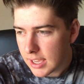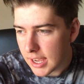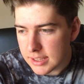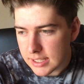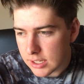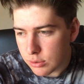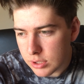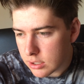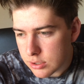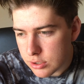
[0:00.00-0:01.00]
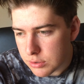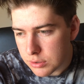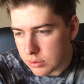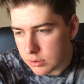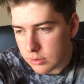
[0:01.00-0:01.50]
And all they could
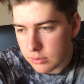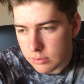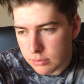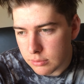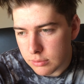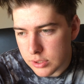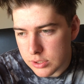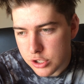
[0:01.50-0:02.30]
do was